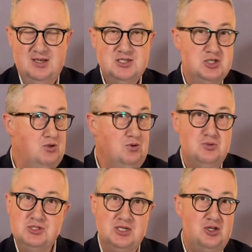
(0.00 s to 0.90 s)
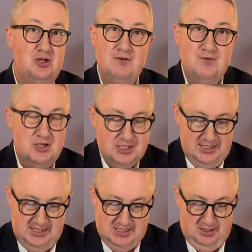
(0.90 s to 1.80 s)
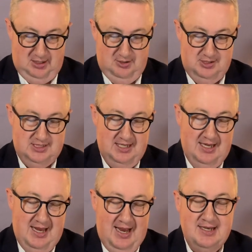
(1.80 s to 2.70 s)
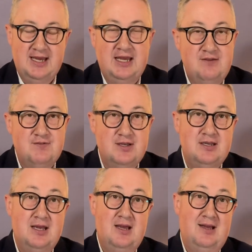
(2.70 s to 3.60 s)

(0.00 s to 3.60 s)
schools and universities closed, and even